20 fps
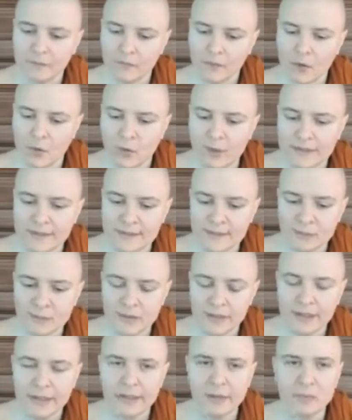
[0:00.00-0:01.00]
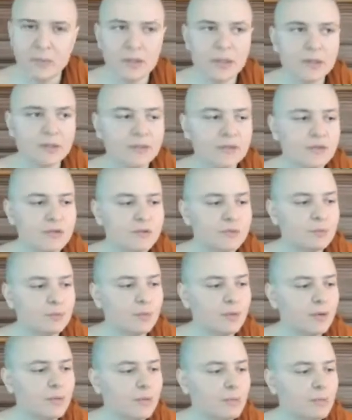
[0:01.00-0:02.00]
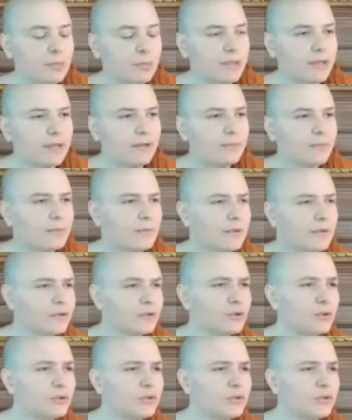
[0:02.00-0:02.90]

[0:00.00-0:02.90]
quite some time because probably, I'm not sure,